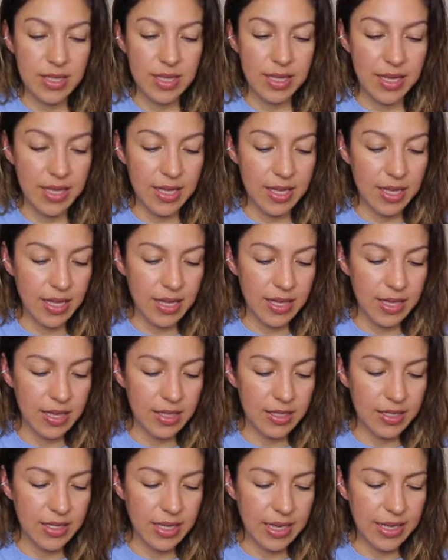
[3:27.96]

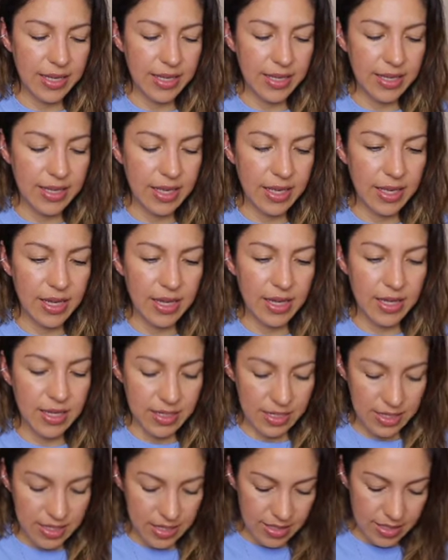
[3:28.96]
that I
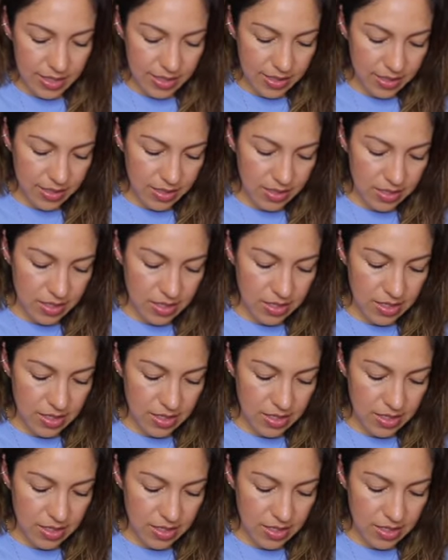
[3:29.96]
got is